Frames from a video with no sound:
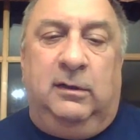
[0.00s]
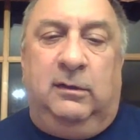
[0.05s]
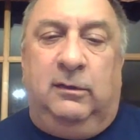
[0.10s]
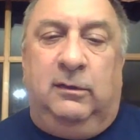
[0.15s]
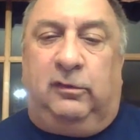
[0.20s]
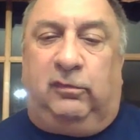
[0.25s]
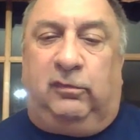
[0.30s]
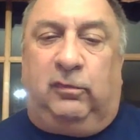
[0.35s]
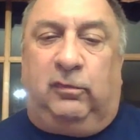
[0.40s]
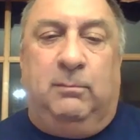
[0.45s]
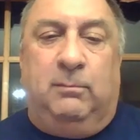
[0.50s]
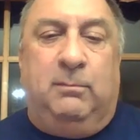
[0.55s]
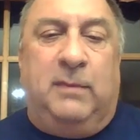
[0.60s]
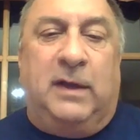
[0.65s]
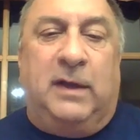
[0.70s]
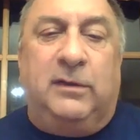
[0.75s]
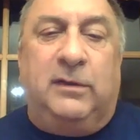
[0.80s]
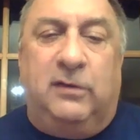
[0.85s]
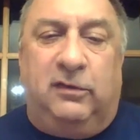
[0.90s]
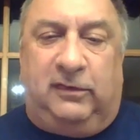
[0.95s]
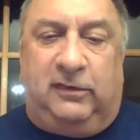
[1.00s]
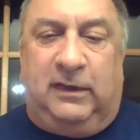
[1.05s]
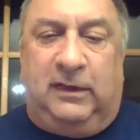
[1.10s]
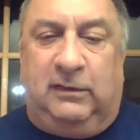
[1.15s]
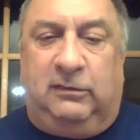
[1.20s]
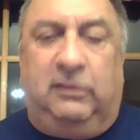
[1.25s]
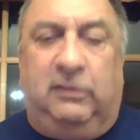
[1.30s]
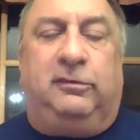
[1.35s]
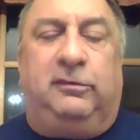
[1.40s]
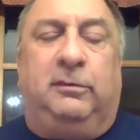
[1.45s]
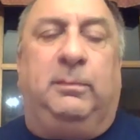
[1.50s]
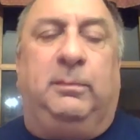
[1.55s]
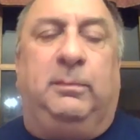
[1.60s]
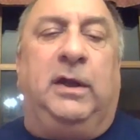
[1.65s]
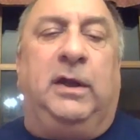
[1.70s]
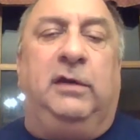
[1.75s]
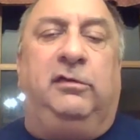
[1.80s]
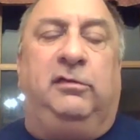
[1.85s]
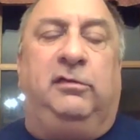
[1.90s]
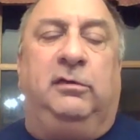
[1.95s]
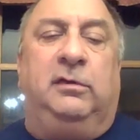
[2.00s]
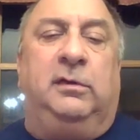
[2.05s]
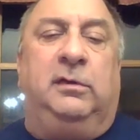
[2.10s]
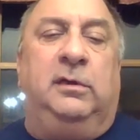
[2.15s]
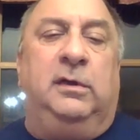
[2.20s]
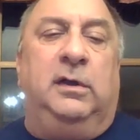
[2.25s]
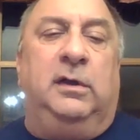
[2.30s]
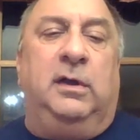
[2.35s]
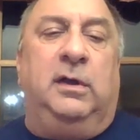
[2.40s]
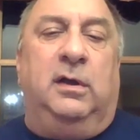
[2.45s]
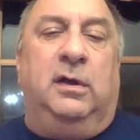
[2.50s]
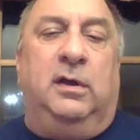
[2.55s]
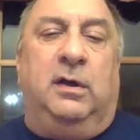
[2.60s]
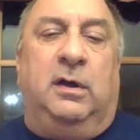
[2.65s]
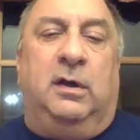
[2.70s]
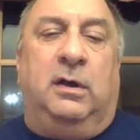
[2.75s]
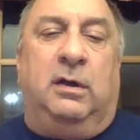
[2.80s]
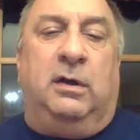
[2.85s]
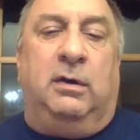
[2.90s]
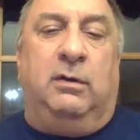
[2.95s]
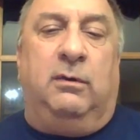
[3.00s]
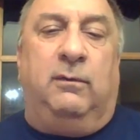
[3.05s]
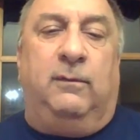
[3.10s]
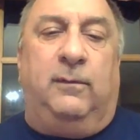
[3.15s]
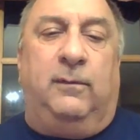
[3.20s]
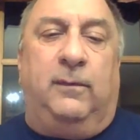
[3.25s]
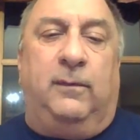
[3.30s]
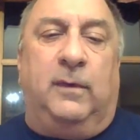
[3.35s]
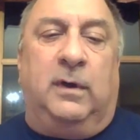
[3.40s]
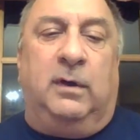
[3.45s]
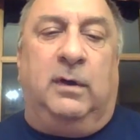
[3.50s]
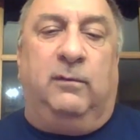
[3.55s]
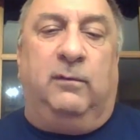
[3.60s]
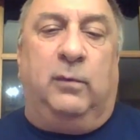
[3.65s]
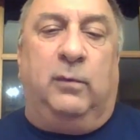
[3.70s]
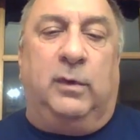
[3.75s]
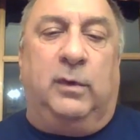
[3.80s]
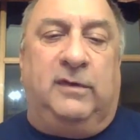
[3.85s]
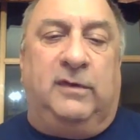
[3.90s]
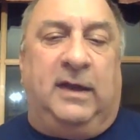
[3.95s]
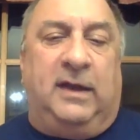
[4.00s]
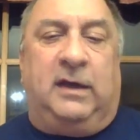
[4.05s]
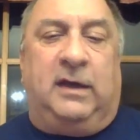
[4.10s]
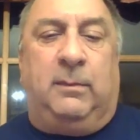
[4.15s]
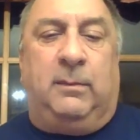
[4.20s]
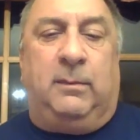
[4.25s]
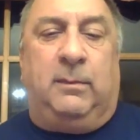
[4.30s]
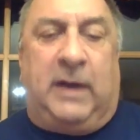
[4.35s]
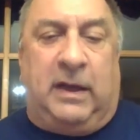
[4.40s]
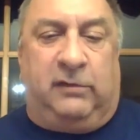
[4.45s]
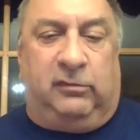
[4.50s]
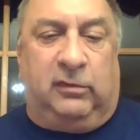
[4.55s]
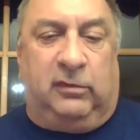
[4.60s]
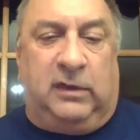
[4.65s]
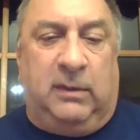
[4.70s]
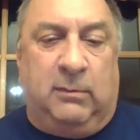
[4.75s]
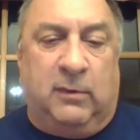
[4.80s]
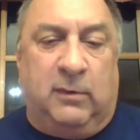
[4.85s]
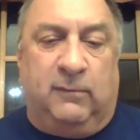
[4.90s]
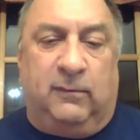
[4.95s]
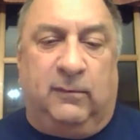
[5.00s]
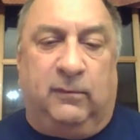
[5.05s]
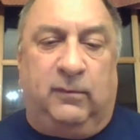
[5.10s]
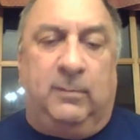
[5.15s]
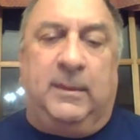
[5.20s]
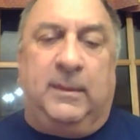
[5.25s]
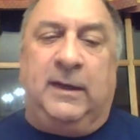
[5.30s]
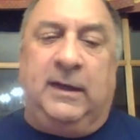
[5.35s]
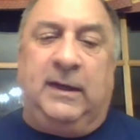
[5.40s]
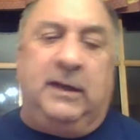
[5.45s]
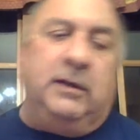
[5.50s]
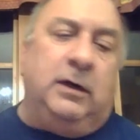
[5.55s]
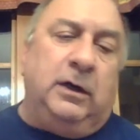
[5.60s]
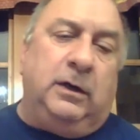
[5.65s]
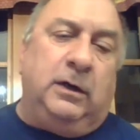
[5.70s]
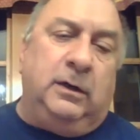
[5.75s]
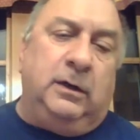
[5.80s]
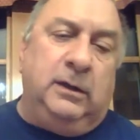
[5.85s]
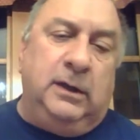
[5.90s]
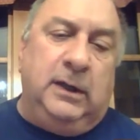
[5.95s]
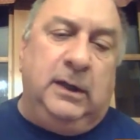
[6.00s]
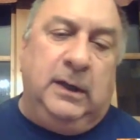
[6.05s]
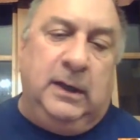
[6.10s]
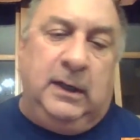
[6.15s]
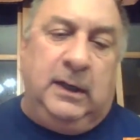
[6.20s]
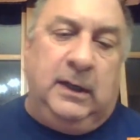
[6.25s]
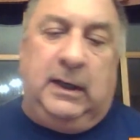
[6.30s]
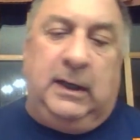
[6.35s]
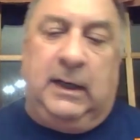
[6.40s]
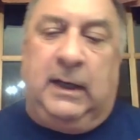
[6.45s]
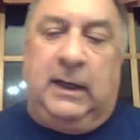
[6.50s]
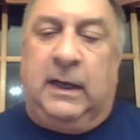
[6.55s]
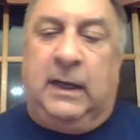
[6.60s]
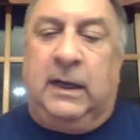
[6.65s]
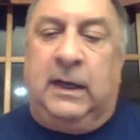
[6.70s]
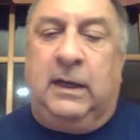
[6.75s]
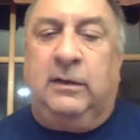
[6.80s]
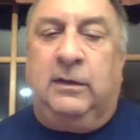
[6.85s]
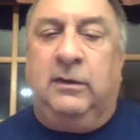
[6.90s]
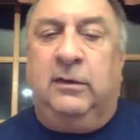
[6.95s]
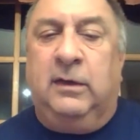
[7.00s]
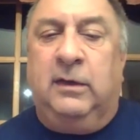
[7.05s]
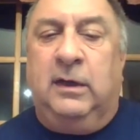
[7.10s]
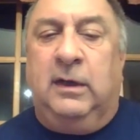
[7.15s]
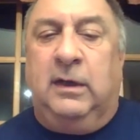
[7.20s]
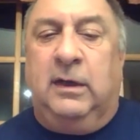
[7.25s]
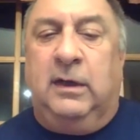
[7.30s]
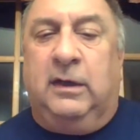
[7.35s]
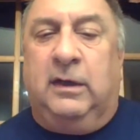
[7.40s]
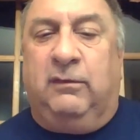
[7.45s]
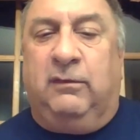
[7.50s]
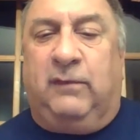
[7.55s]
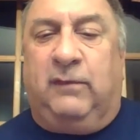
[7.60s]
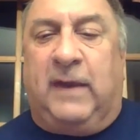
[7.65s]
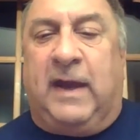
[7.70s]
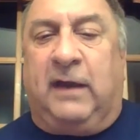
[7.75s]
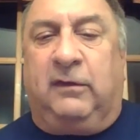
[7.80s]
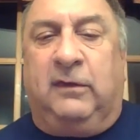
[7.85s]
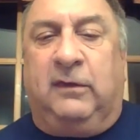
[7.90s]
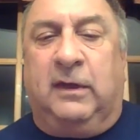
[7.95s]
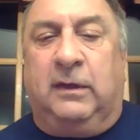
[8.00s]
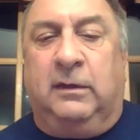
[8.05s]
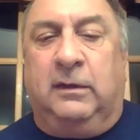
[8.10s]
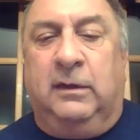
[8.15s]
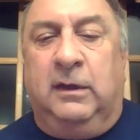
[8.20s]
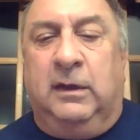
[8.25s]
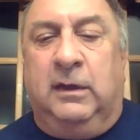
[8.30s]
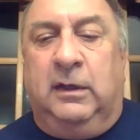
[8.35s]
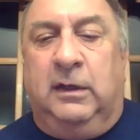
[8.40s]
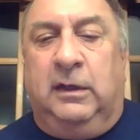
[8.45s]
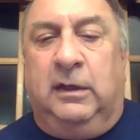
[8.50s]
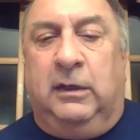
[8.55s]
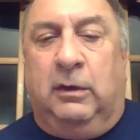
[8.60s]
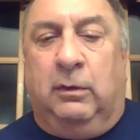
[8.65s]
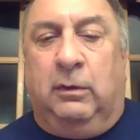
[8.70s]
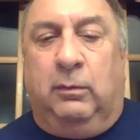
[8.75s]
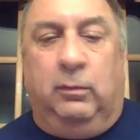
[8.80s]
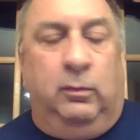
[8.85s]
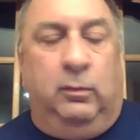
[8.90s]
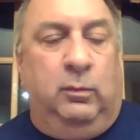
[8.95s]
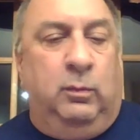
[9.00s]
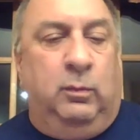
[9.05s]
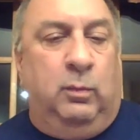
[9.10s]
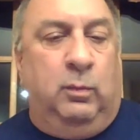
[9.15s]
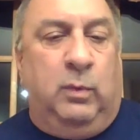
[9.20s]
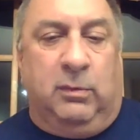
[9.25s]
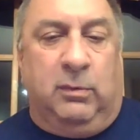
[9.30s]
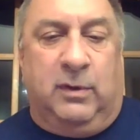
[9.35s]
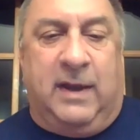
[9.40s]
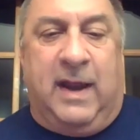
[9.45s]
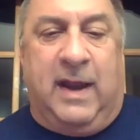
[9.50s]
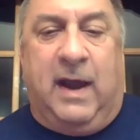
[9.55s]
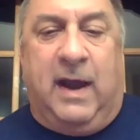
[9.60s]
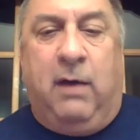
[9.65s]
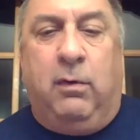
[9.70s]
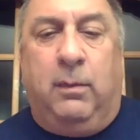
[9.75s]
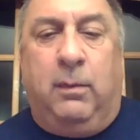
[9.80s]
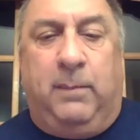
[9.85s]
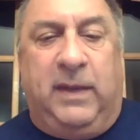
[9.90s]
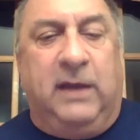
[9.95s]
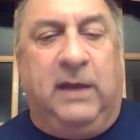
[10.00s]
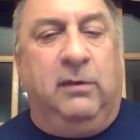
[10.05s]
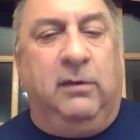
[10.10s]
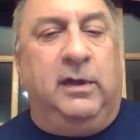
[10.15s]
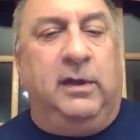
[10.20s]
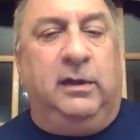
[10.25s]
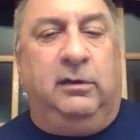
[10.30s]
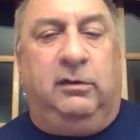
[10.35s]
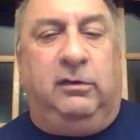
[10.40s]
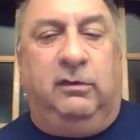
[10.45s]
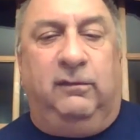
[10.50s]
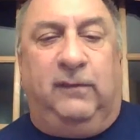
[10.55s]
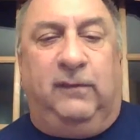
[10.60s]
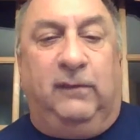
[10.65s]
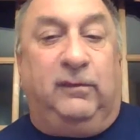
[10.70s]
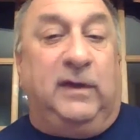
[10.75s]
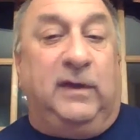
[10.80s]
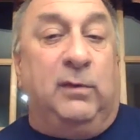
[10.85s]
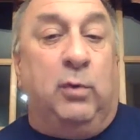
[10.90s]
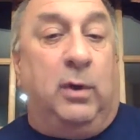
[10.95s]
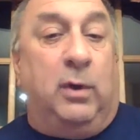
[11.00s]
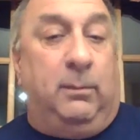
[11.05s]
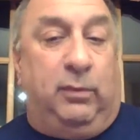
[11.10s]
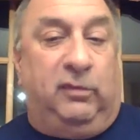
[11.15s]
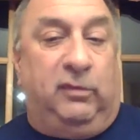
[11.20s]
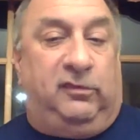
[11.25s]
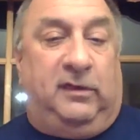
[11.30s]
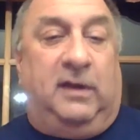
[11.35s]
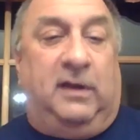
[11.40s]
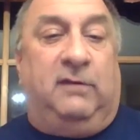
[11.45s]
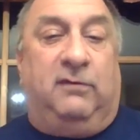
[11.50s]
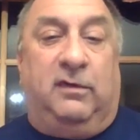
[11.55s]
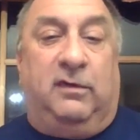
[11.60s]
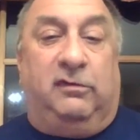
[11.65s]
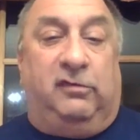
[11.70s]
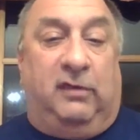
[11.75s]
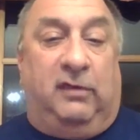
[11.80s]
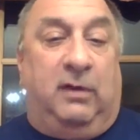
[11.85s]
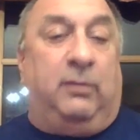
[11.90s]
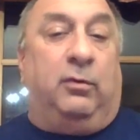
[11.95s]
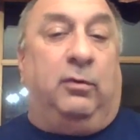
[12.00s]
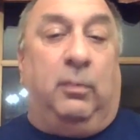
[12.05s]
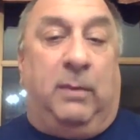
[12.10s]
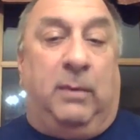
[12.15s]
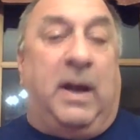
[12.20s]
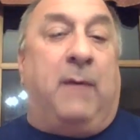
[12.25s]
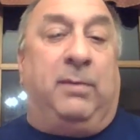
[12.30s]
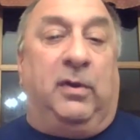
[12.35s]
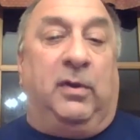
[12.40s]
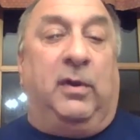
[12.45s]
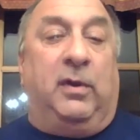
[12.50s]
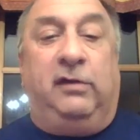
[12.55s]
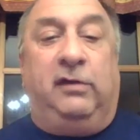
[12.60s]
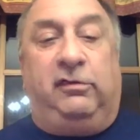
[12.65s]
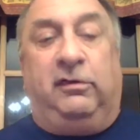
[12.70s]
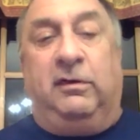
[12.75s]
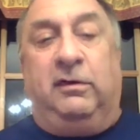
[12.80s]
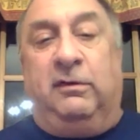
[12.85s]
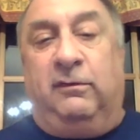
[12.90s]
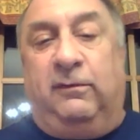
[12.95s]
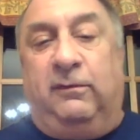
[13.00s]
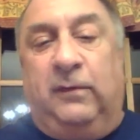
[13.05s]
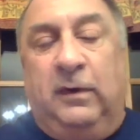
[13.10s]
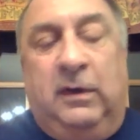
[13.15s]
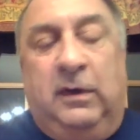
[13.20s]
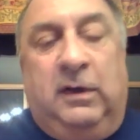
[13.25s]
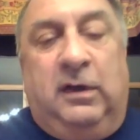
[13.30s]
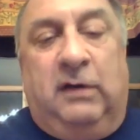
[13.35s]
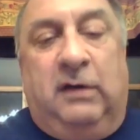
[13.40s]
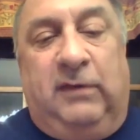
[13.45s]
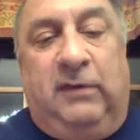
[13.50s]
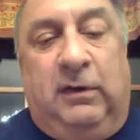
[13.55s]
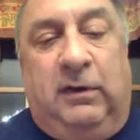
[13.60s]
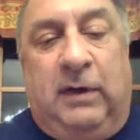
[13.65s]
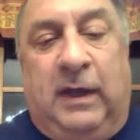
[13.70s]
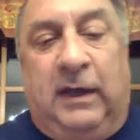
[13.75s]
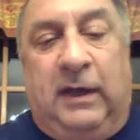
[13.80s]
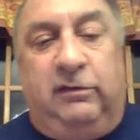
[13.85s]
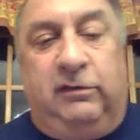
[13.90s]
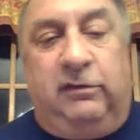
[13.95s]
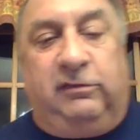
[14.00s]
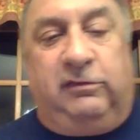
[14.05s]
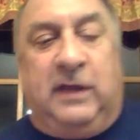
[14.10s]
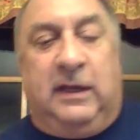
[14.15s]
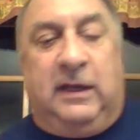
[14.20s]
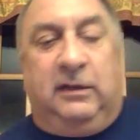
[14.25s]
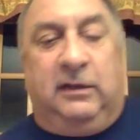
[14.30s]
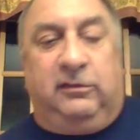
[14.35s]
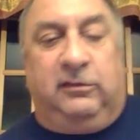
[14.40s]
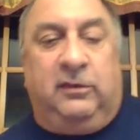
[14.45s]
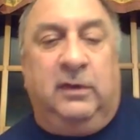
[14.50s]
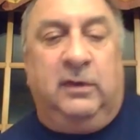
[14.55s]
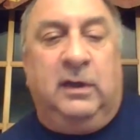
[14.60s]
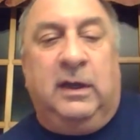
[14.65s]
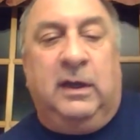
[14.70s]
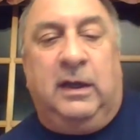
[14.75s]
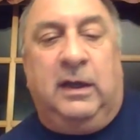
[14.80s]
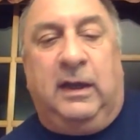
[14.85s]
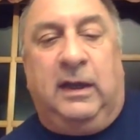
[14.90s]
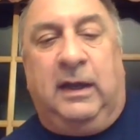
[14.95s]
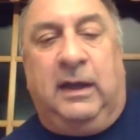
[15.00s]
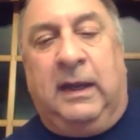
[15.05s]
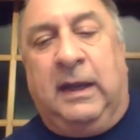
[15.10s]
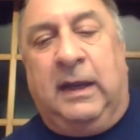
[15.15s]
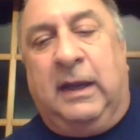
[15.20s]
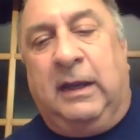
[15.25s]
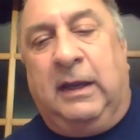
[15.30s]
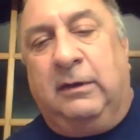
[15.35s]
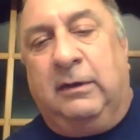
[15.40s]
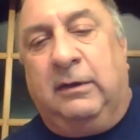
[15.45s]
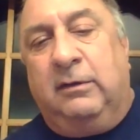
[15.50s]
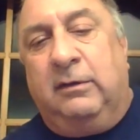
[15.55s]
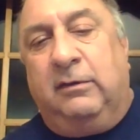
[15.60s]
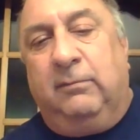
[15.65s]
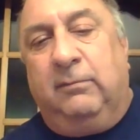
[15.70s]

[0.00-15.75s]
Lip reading: the tremendous anticipation of when Danica Patrick came over from IndyCar, and the fact that we were now appealing to 51% of the general population of the United States. And